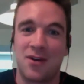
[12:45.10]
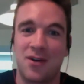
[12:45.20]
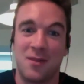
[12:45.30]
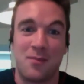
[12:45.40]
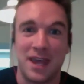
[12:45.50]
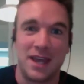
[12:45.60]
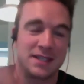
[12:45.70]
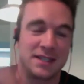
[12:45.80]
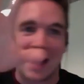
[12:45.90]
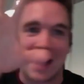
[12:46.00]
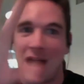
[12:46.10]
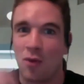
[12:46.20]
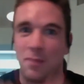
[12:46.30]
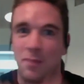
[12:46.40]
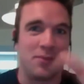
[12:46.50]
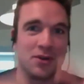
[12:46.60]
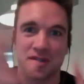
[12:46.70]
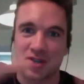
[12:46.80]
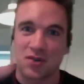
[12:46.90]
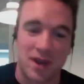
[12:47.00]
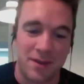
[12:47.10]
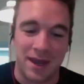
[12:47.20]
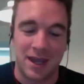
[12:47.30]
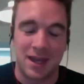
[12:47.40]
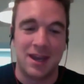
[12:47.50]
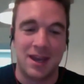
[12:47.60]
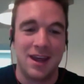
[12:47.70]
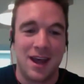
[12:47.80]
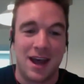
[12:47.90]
down in the pit it's loud, people are screaming, and